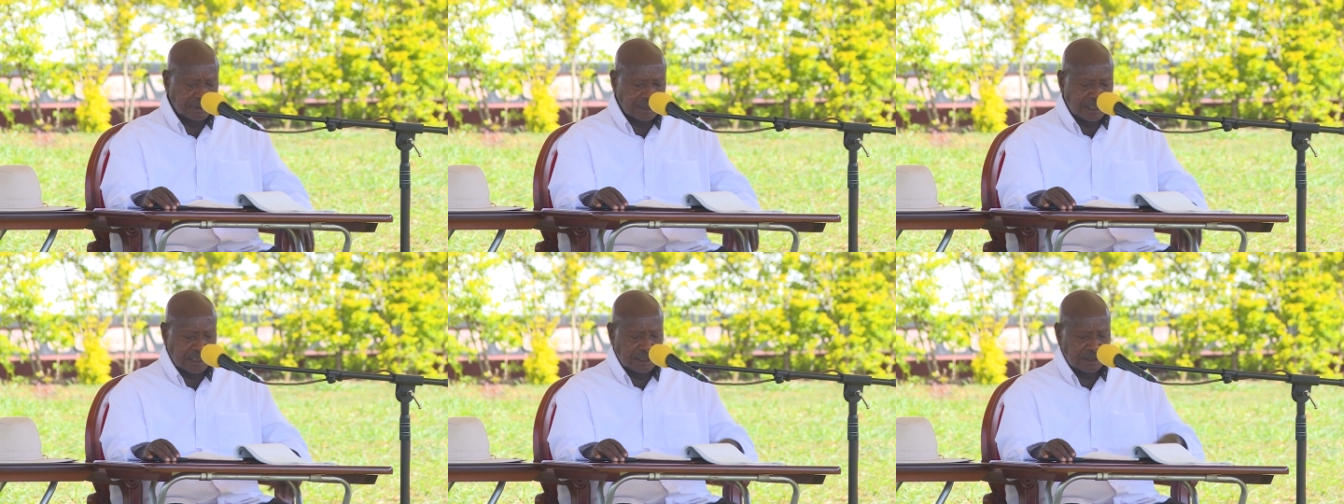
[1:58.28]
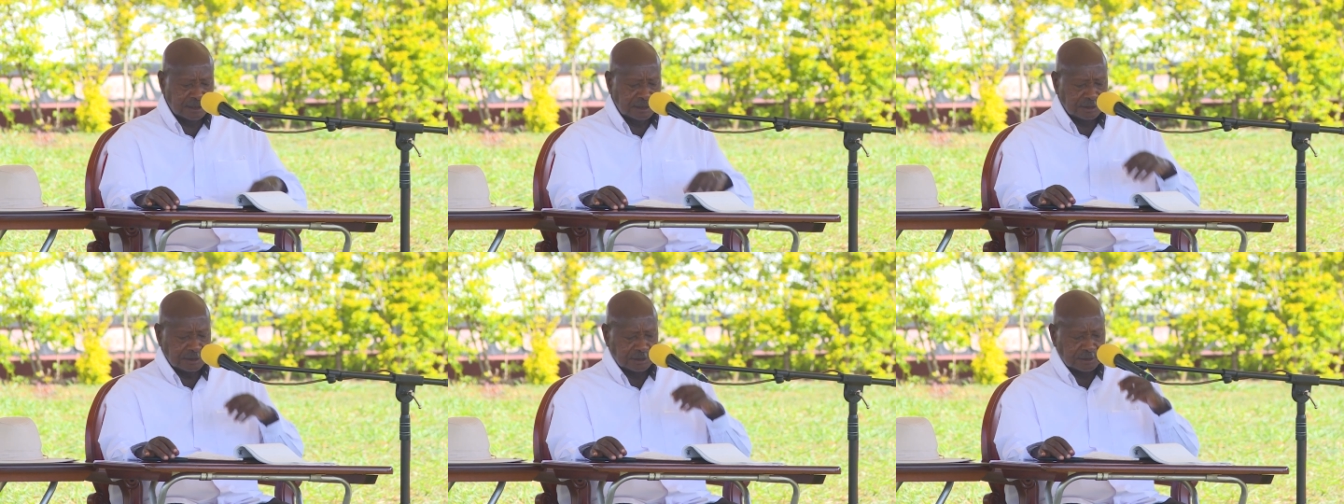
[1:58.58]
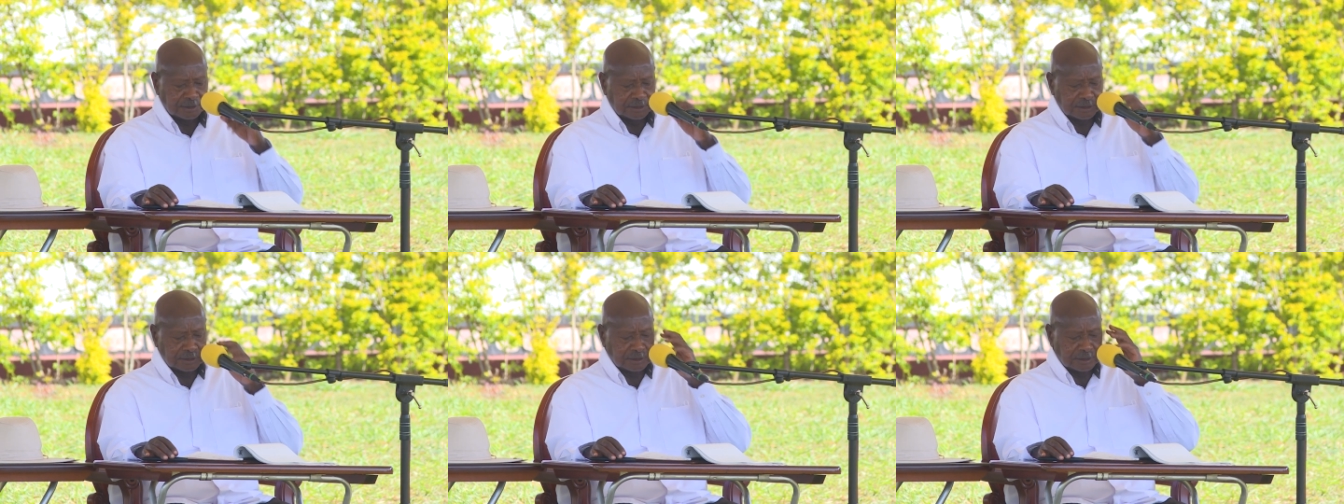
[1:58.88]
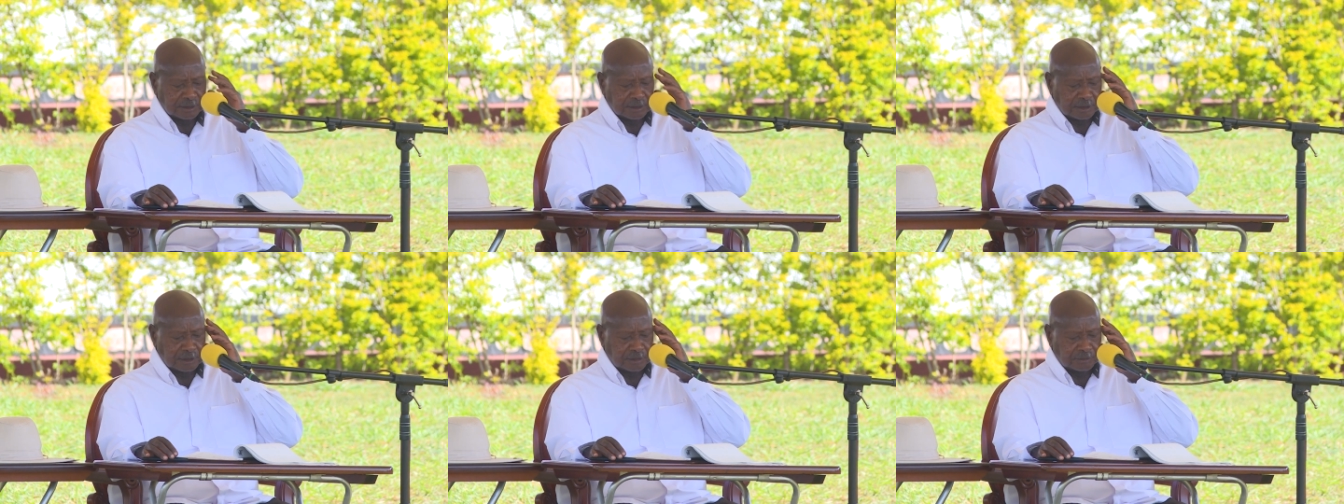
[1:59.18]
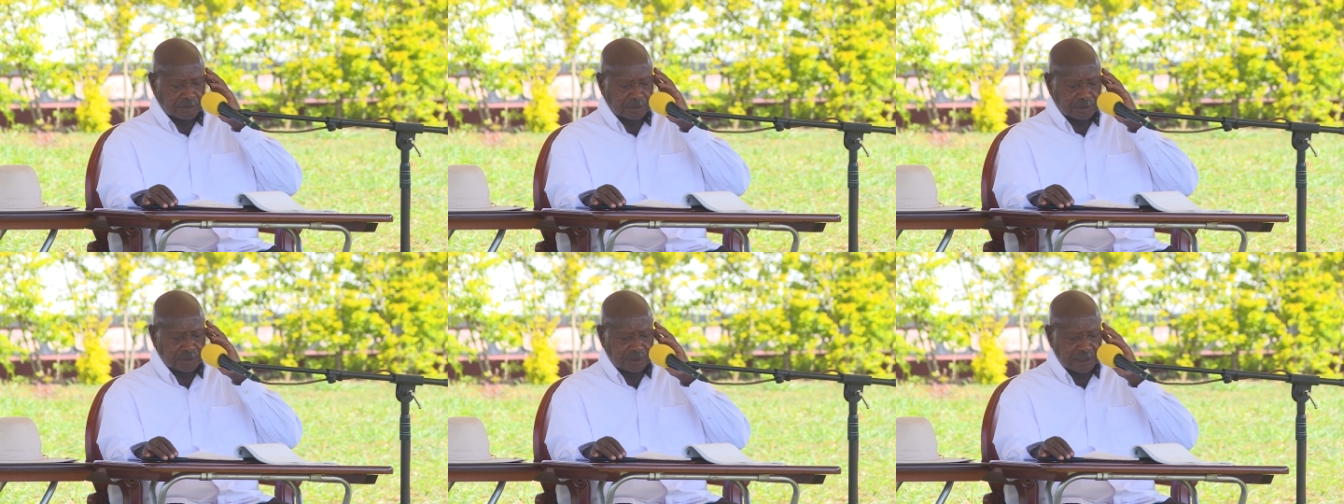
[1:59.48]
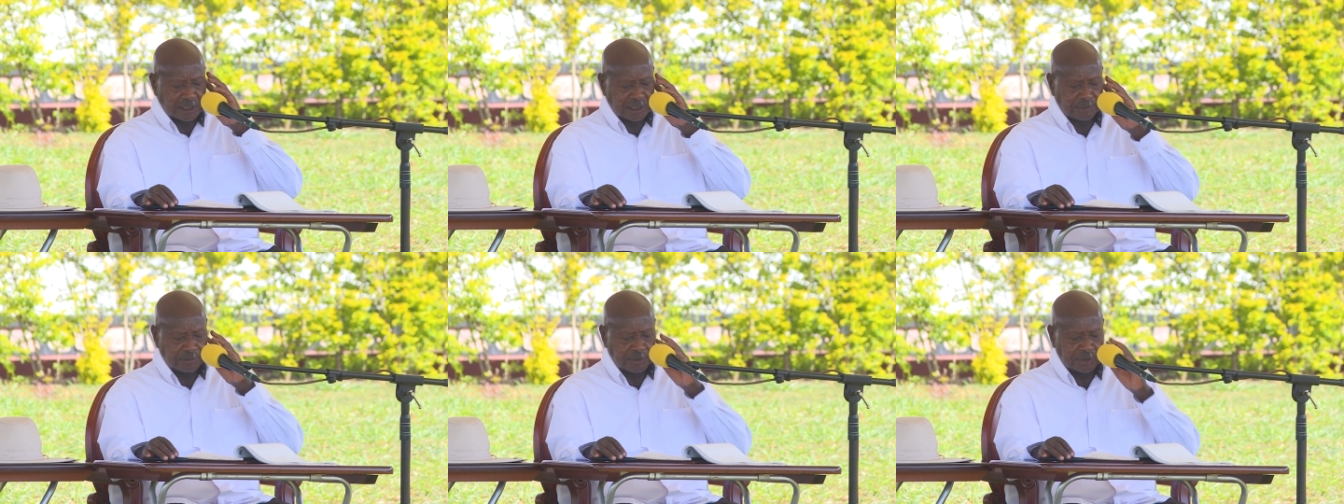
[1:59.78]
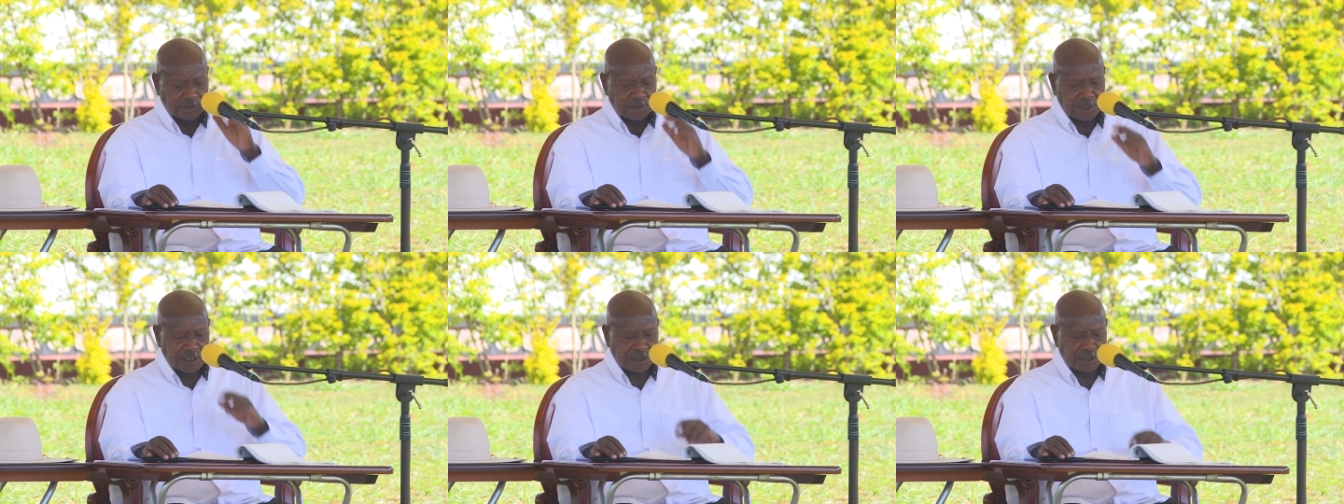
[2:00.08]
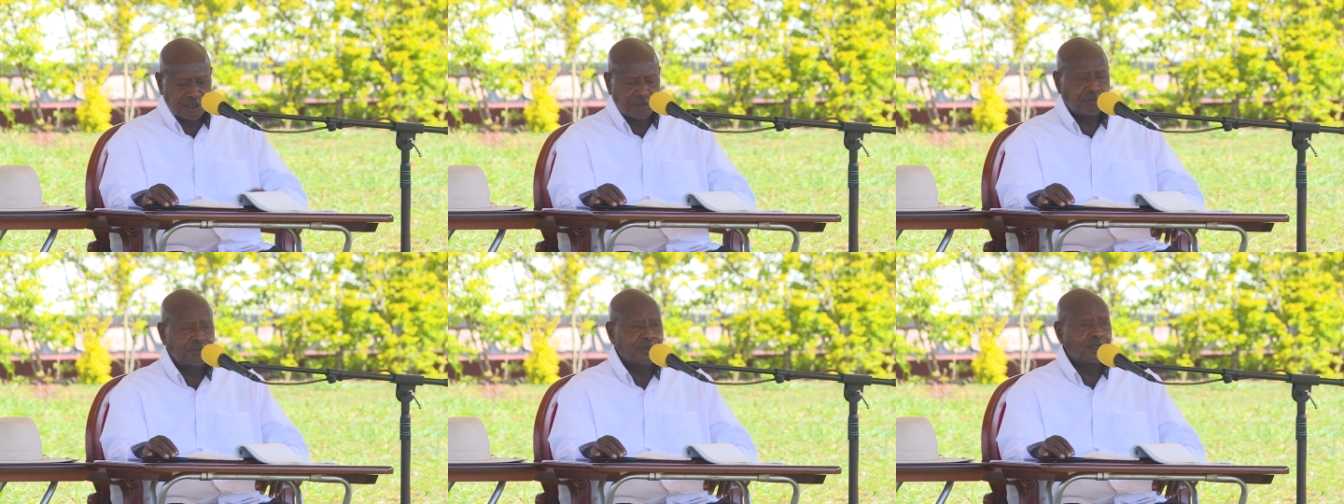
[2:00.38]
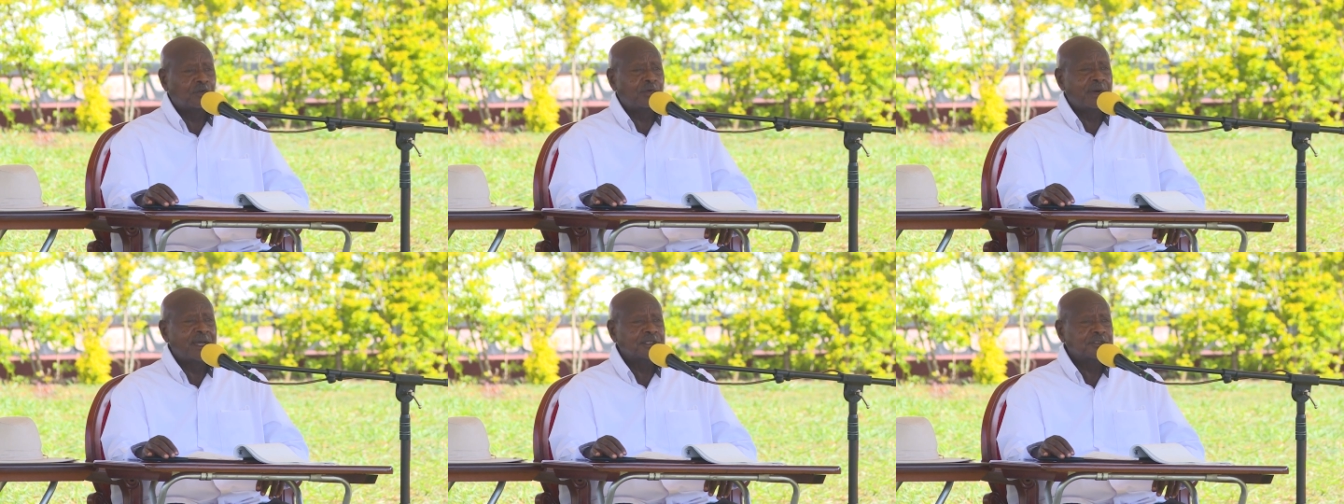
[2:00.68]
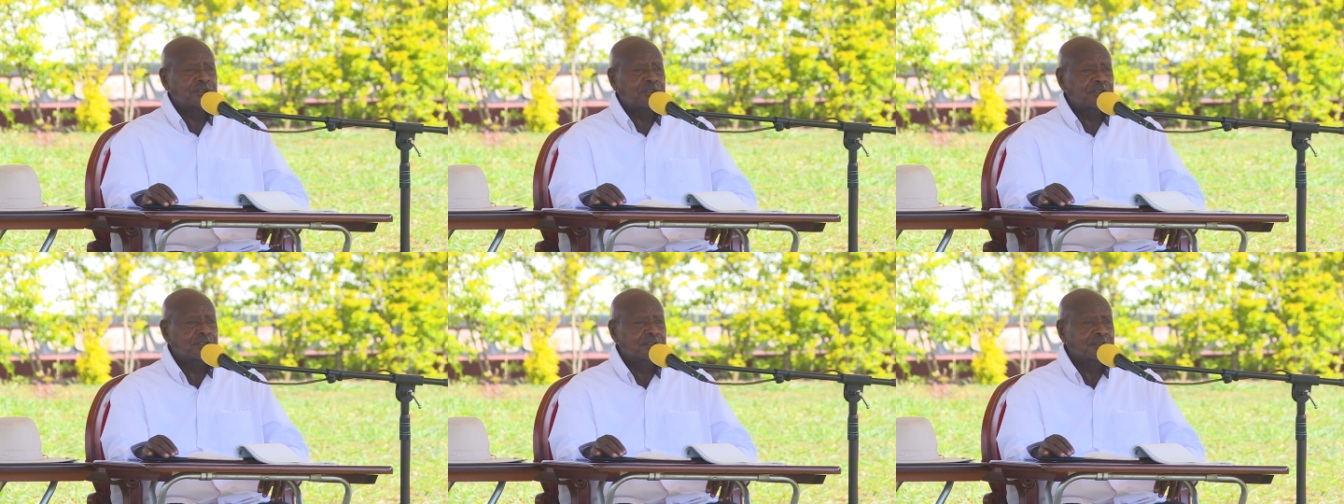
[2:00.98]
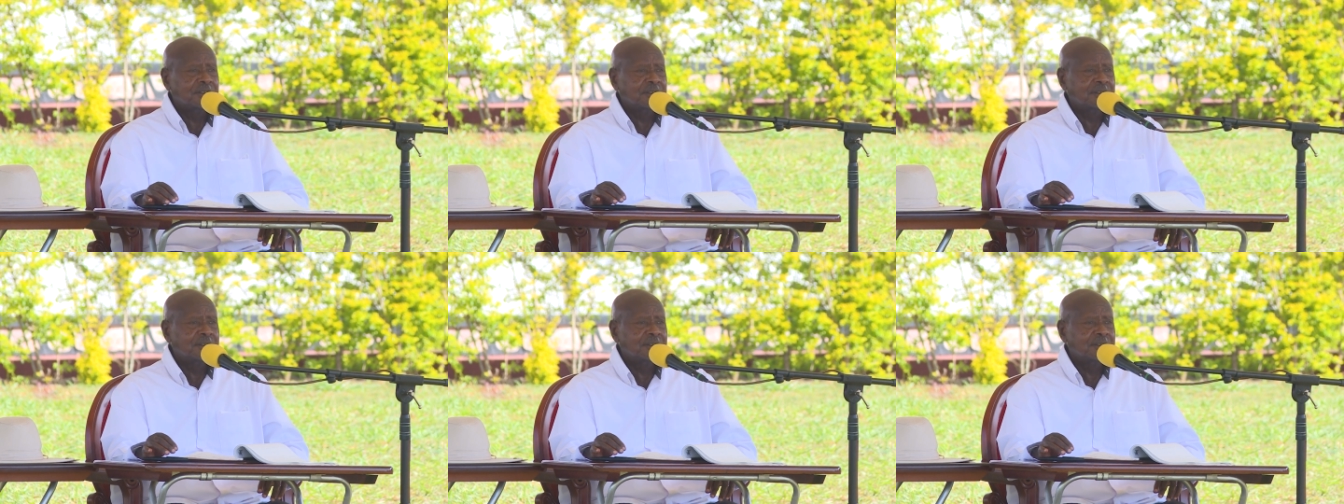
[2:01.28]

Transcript: glad about the idea of a ranch.